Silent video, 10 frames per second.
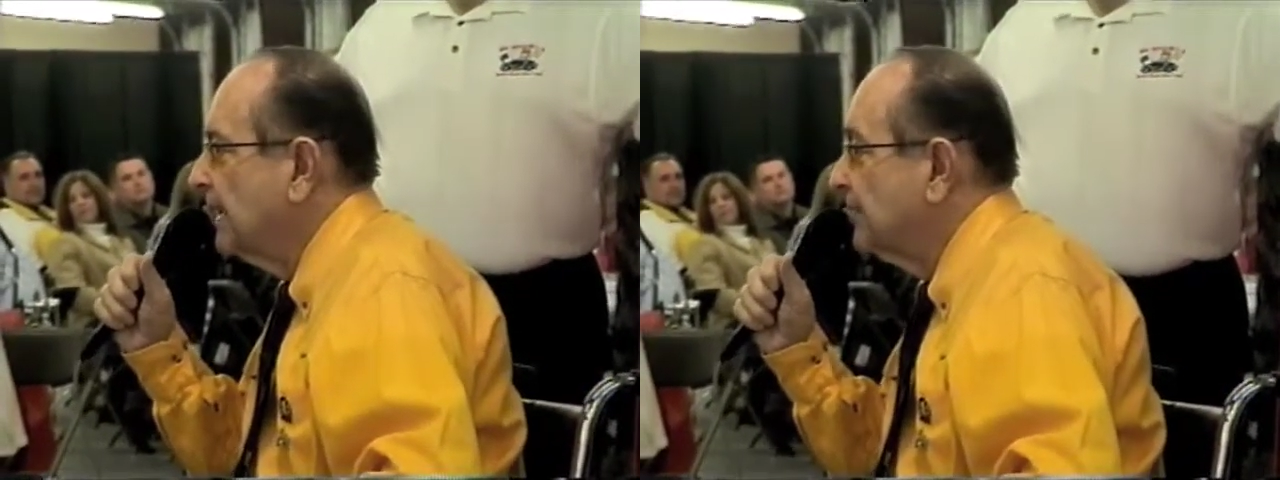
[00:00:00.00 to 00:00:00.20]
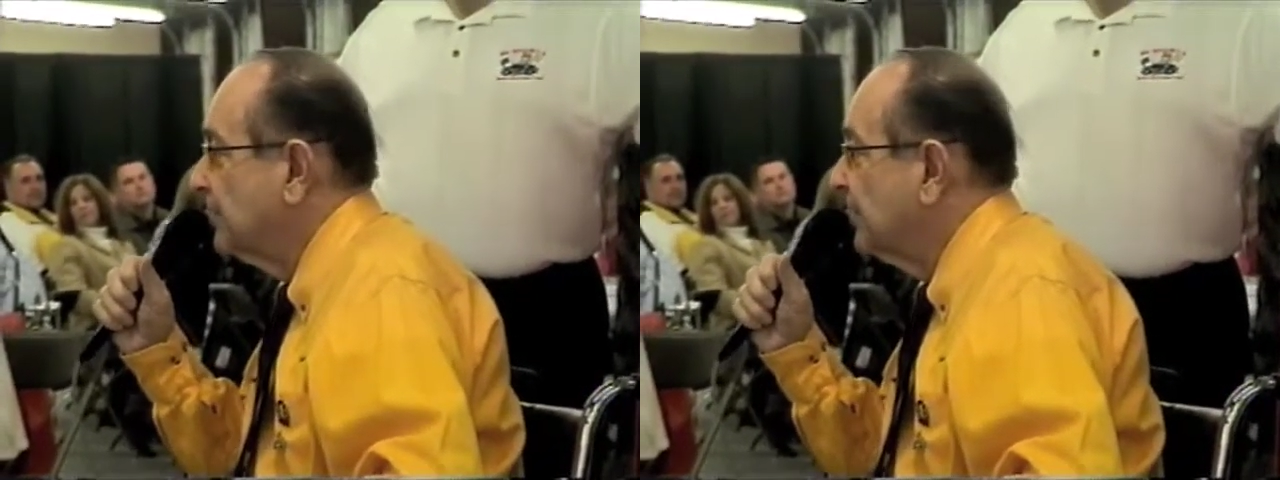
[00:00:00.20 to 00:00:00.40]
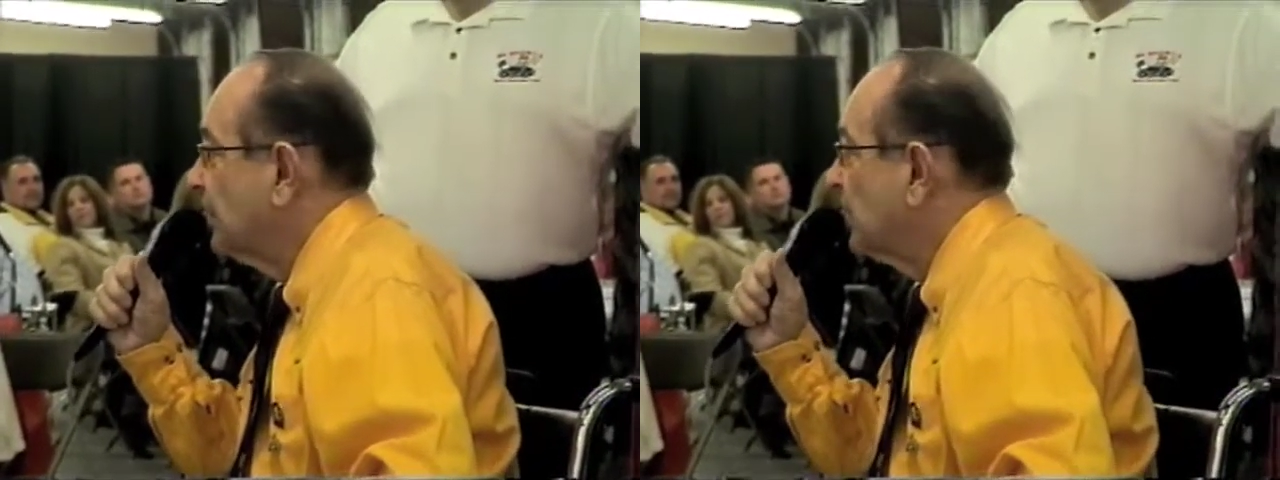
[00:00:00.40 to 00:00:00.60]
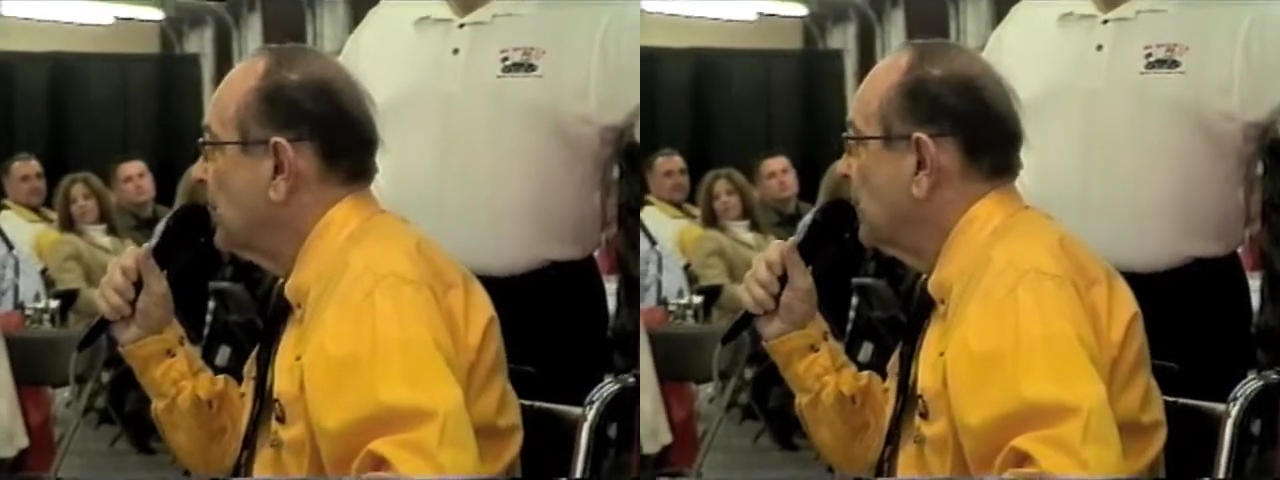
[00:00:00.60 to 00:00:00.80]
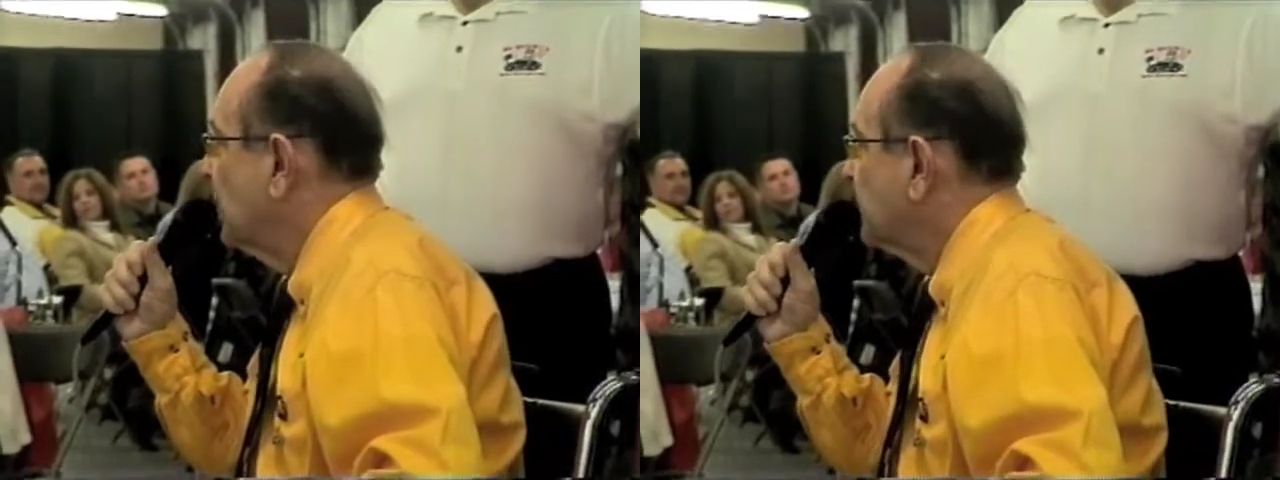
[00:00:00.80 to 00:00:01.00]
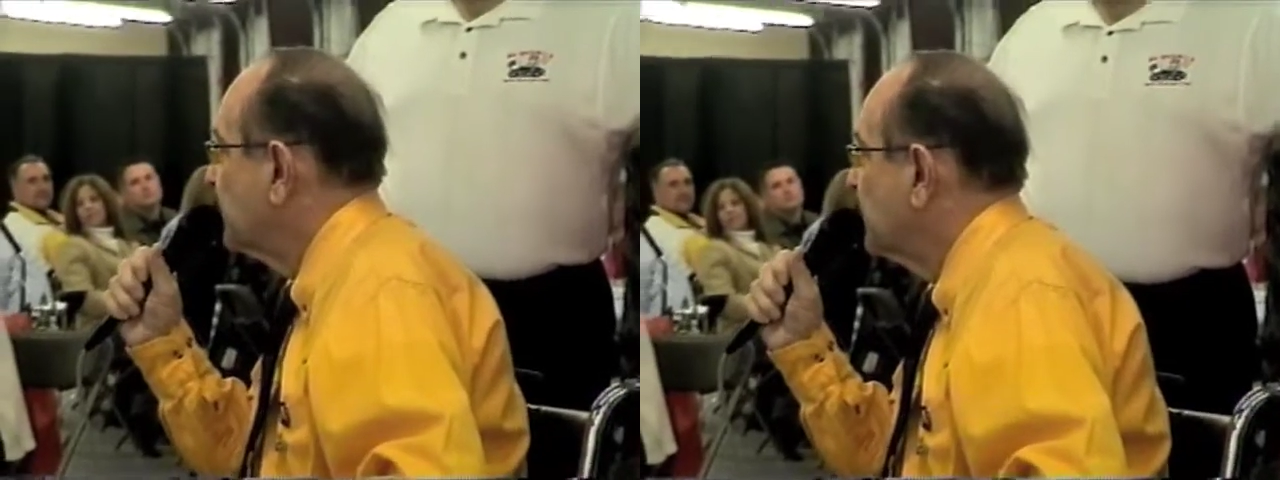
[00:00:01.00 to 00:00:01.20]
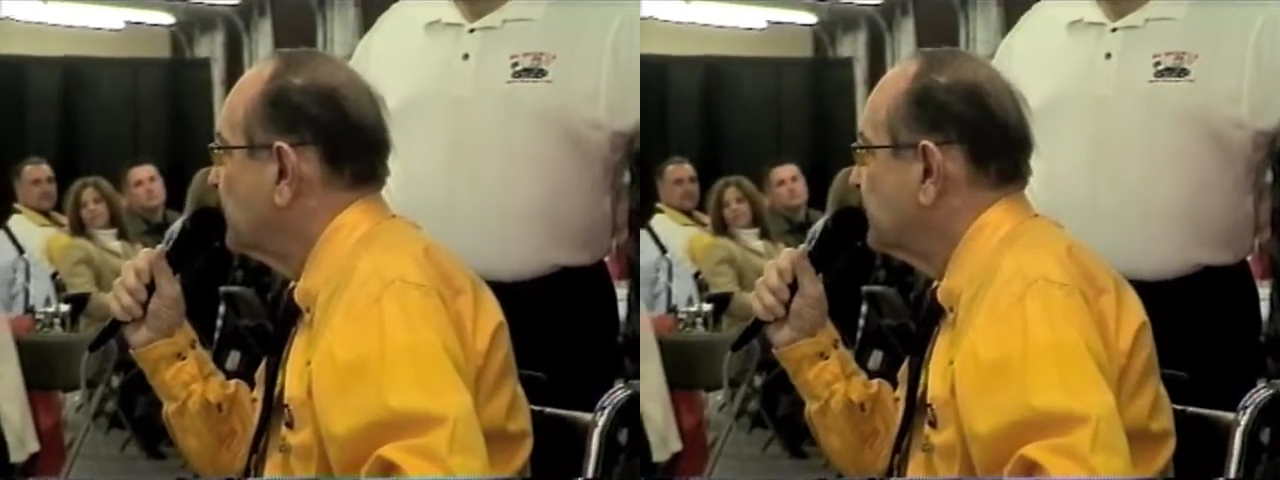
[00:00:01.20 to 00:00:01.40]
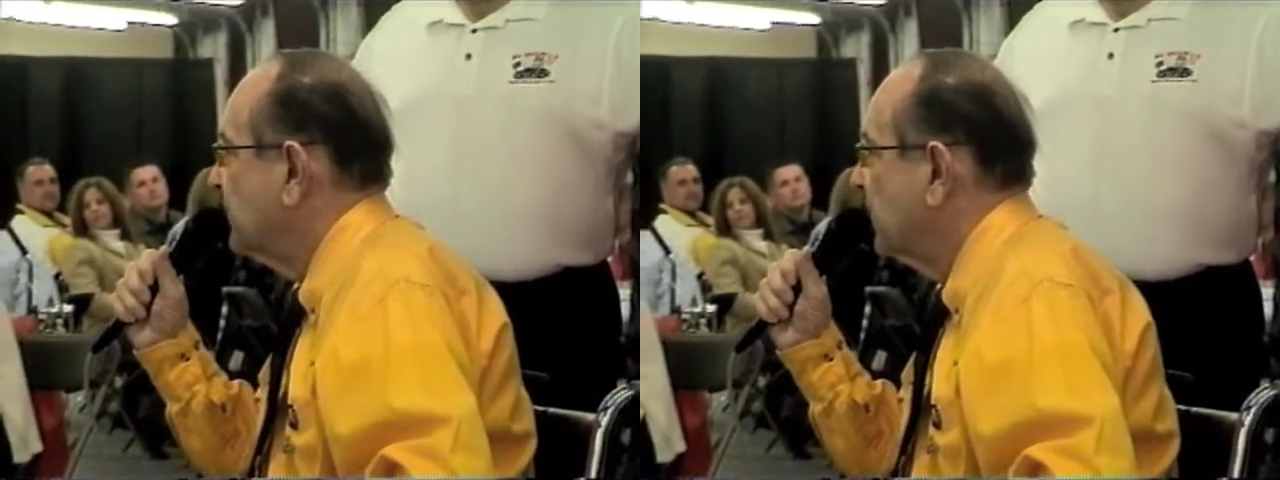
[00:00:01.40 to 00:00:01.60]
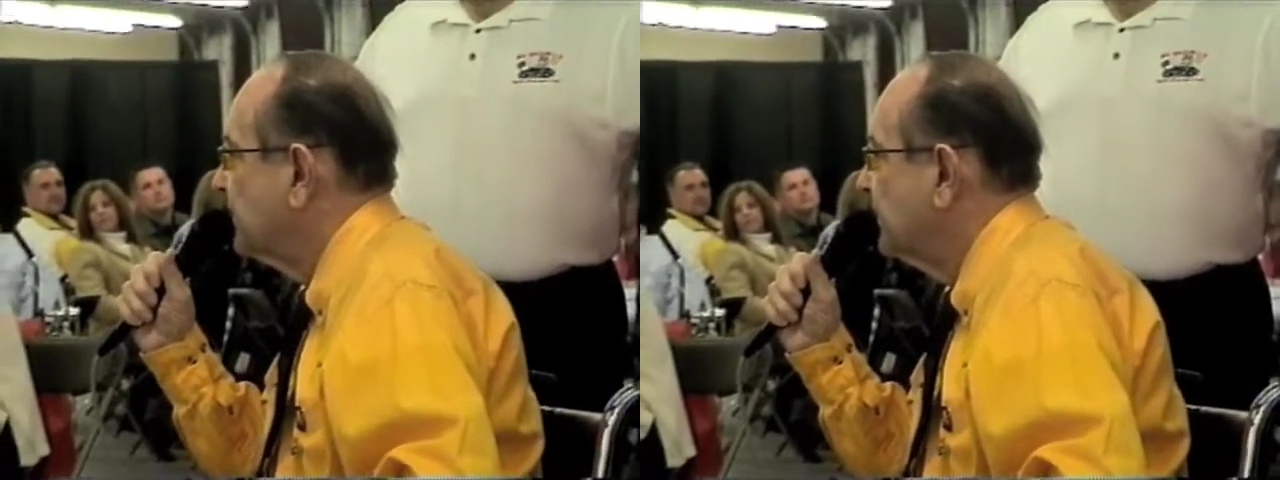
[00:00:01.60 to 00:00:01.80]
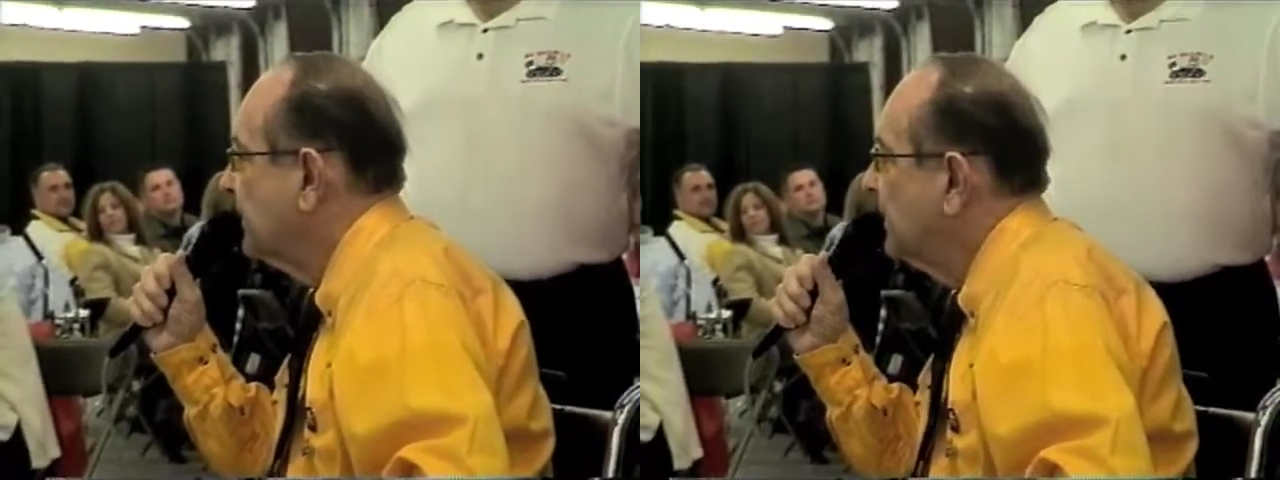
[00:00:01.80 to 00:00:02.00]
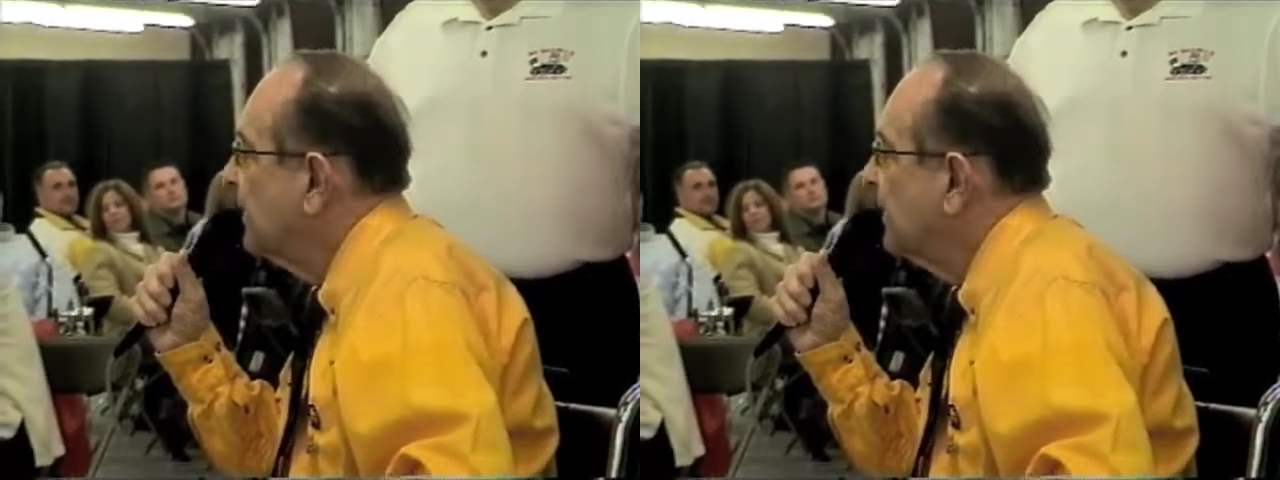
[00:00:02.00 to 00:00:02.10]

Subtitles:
He said, if you really want the real stuff,